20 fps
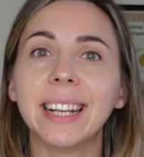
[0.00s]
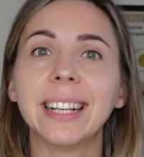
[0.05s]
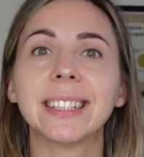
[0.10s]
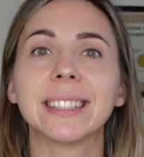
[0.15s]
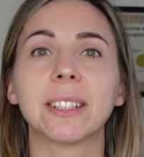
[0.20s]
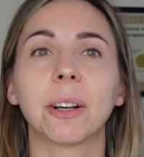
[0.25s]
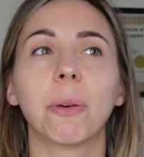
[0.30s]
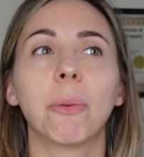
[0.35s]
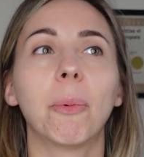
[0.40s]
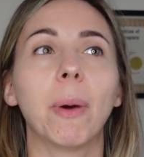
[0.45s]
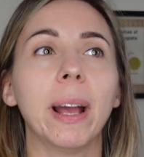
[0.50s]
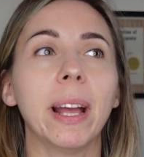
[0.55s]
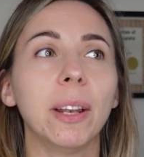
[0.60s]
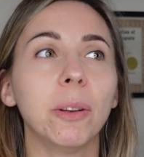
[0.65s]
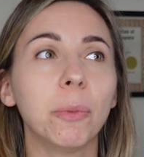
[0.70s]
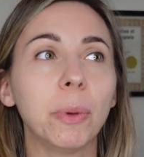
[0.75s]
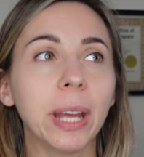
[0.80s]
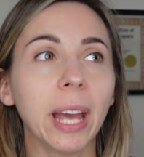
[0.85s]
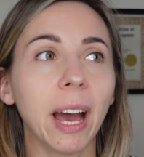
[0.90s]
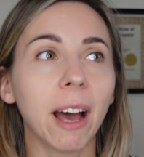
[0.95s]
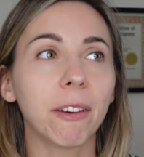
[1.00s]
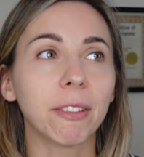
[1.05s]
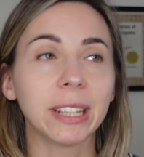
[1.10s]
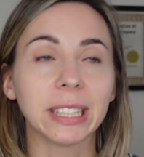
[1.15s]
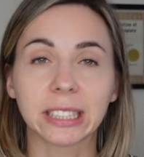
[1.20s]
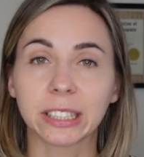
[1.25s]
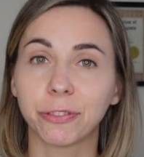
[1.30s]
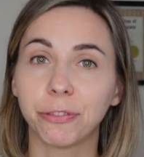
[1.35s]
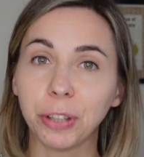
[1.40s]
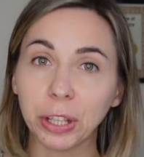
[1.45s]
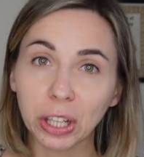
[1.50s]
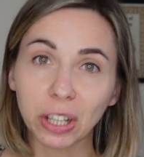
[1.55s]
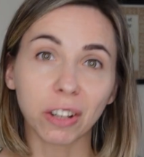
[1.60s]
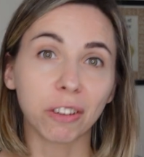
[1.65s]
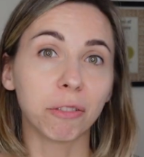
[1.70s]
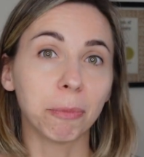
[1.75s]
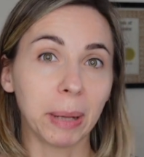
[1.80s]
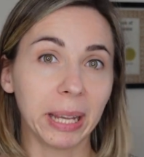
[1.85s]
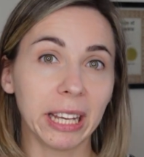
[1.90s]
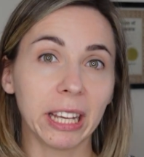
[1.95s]
So when we have this fear
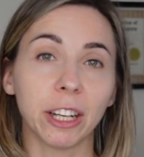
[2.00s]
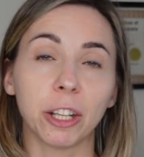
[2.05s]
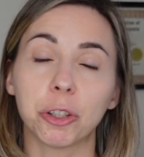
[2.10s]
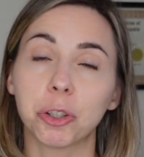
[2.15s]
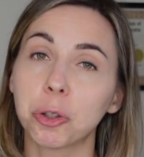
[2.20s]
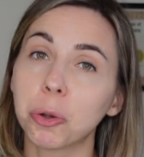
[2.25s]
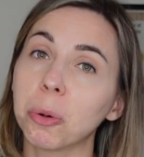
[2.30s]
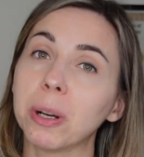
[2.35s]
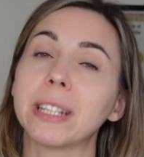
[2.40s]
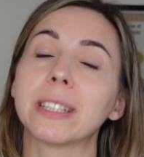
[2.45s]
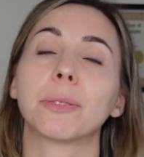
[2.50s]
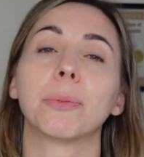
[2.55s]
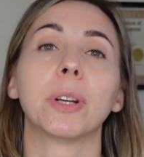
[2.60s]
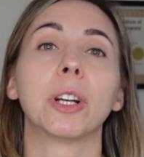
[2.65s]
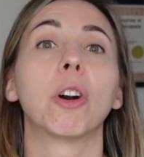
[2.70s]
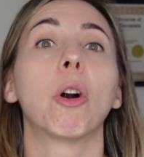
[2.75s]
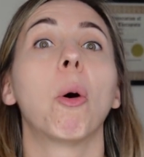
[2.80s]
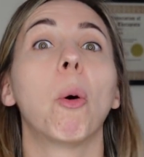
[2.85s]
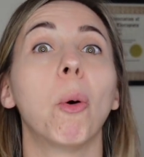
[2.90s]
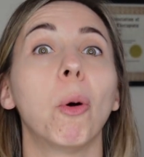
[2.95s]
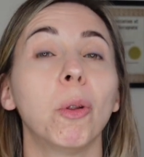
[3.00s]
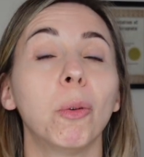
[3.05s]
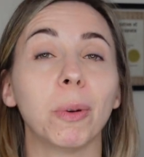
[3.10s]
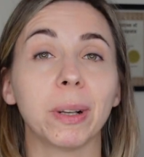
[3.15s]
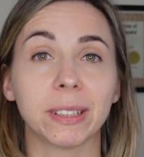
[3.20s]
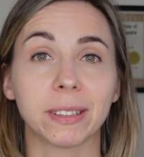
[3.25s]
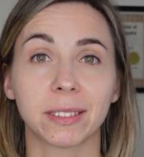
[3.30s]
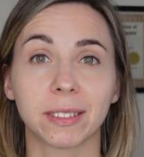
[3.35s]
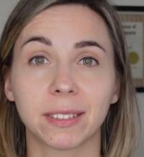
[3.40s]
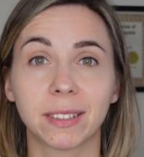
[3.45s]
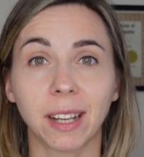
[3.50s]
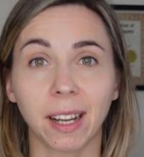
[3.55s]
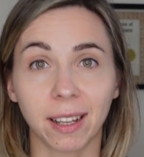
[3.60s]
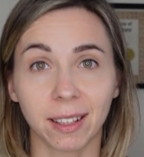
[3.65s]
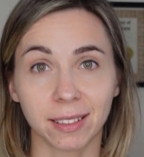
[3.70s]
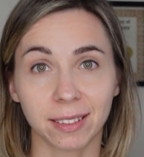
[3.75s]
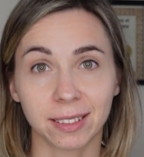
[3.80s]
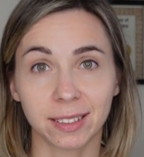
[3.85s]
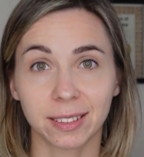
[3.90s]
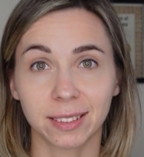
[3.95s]
of making a choice, we are always
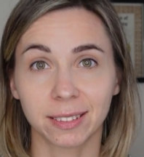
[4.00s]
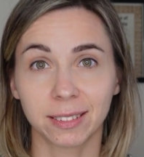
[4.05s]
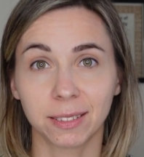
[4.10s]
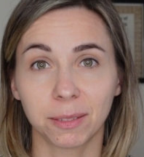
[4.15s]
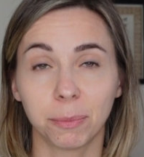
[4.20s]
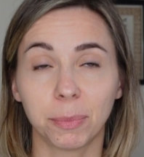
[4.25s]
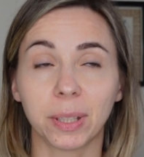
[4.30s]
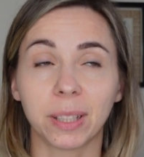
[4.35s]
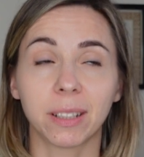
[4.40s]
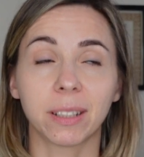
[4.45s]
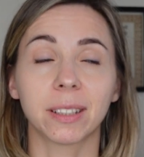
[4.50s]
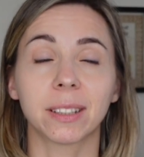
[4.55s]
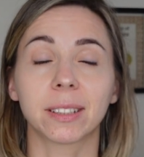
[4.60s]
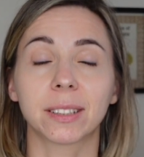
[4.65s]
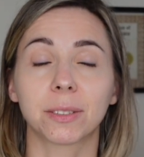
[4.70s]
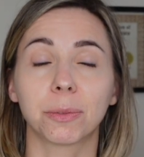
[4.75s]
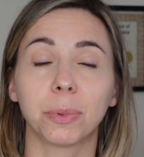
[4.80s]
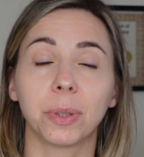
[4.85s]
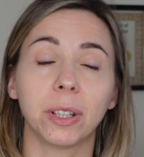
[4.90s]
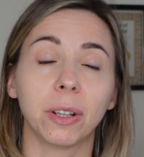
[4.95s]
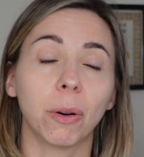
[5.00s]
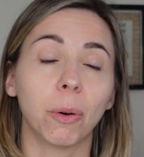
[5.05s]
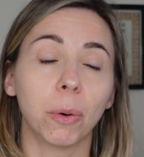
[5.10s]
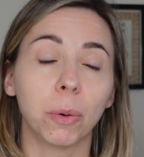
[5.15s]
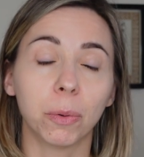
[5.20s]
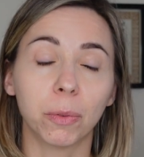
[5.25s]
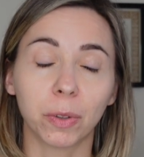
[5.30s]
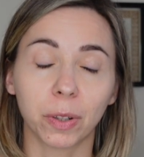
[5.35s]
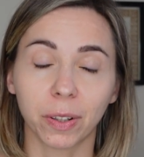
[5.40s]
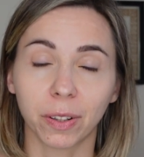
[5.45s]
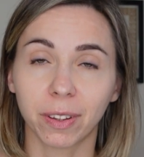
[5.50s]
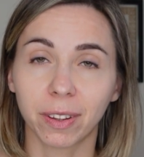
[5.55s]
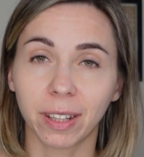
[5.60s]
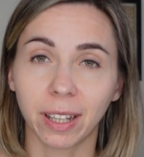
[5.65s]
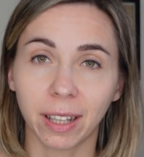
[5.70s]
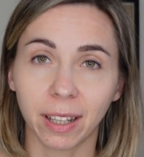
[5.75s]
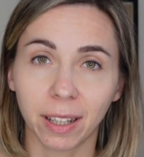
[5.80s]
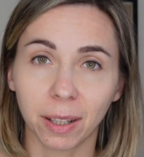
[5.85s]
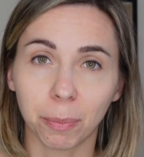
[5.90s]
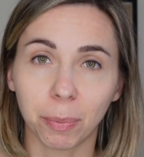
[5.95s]
tense because we
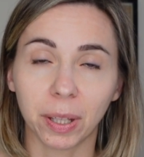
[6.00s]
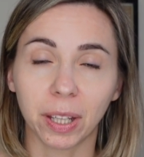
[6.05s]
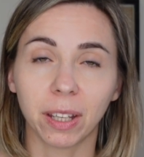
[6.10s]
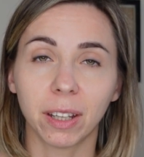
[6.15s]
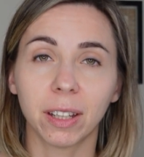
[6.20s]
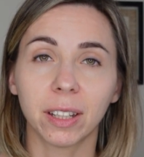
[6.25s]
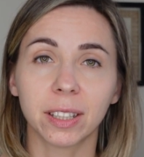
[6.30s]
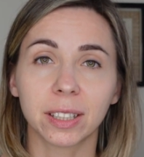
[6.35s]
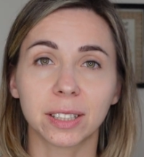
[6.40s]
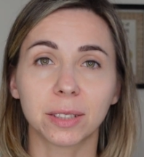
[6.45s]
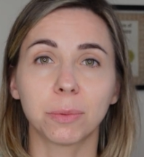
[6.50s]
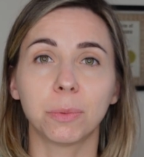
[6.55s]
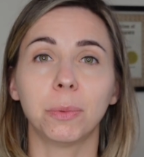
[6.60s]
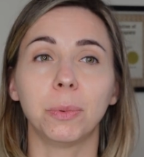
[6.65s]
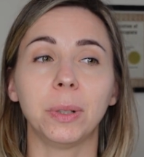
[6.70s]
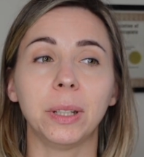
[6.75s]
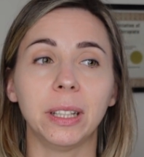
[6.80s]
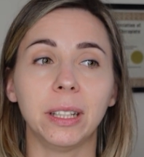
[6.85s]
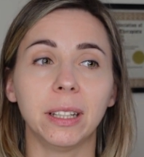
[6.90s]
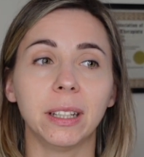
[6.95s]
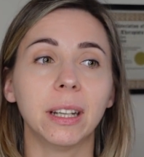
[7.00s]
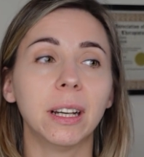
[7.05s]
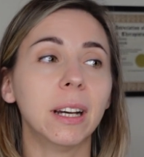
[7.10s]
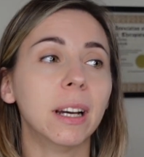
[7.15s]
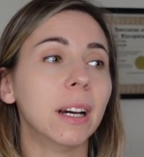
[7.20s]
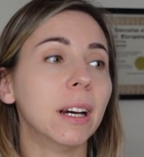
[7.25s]
overthink, because we,